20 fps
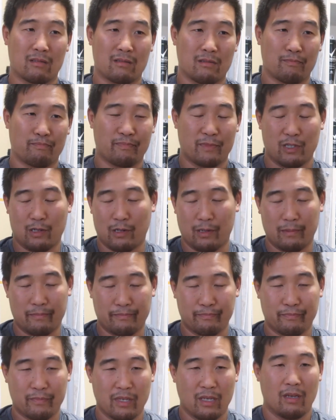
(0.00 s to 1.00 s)
is.
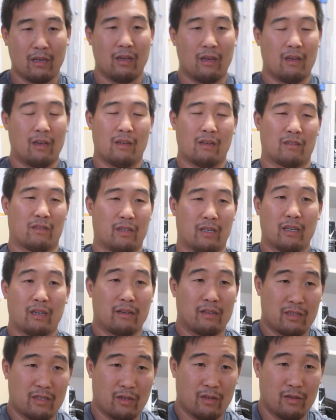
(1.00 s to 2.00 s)

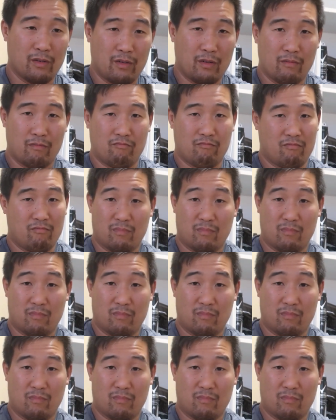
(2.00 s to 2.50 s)
Yeah. So